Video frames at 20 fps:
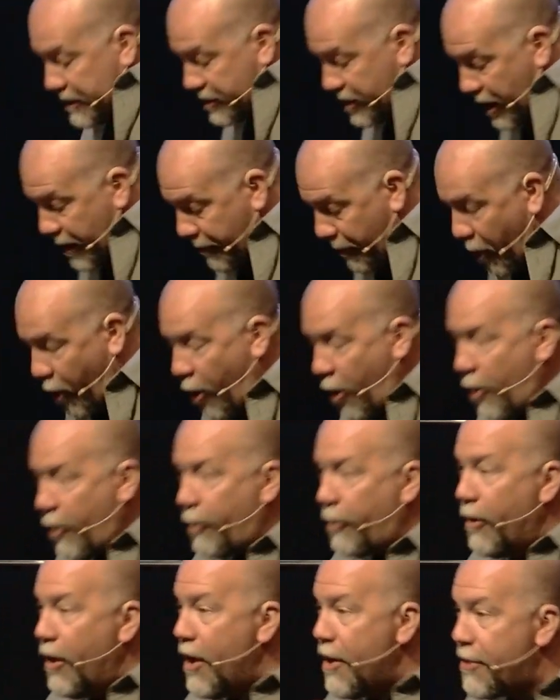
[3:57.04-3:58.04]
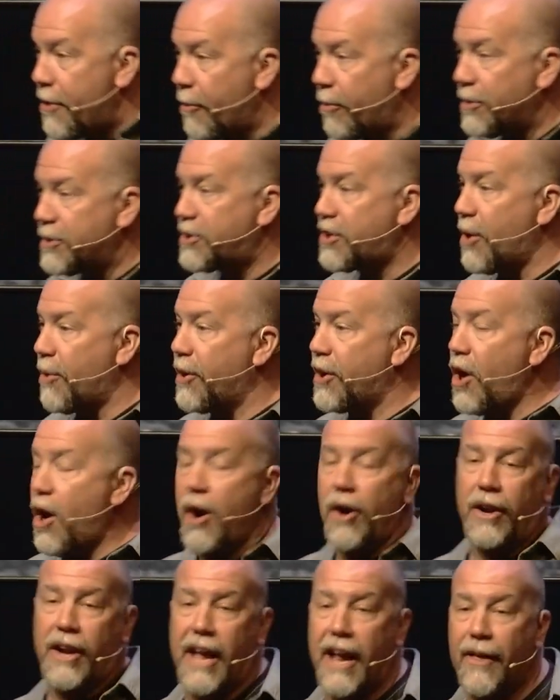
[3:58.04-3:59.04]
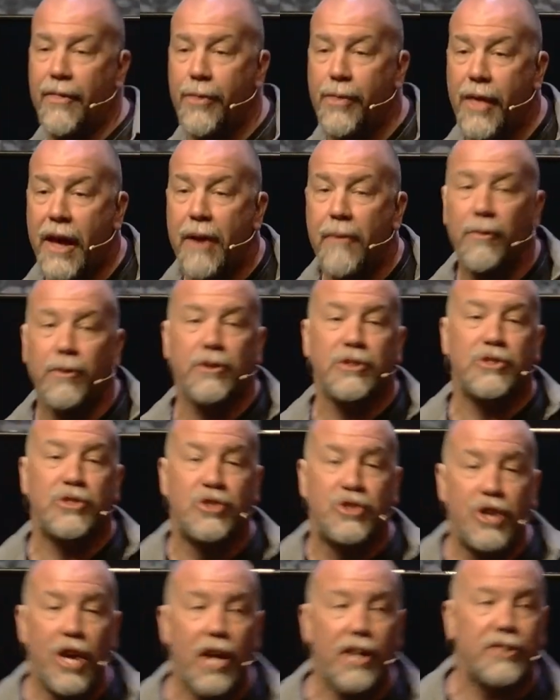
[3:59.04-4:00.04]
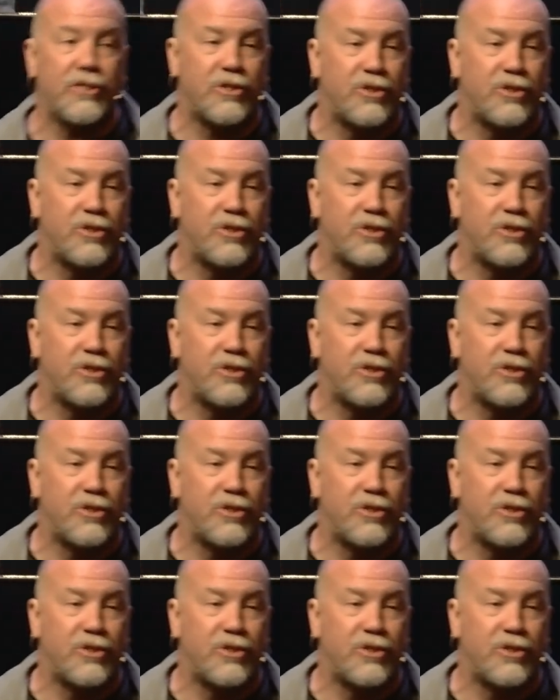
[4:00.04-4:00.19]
of all that was going on, and they were just